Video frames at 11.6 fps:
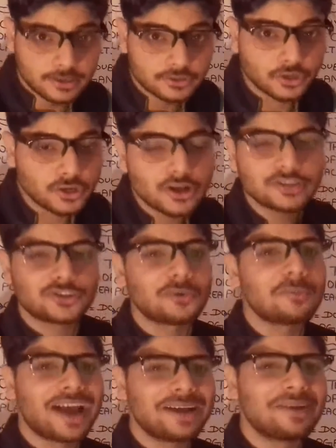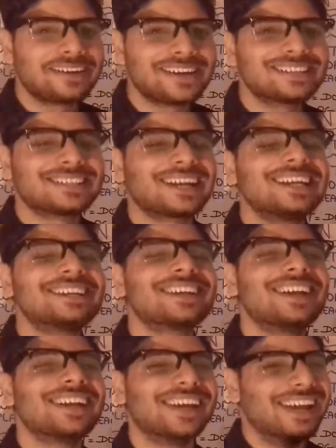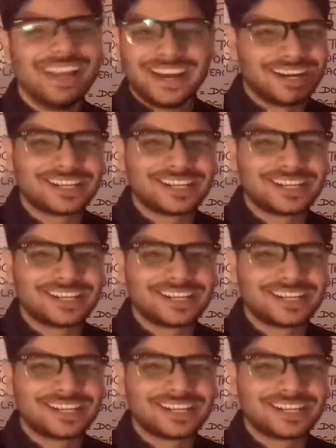So your stroma and matrix are literally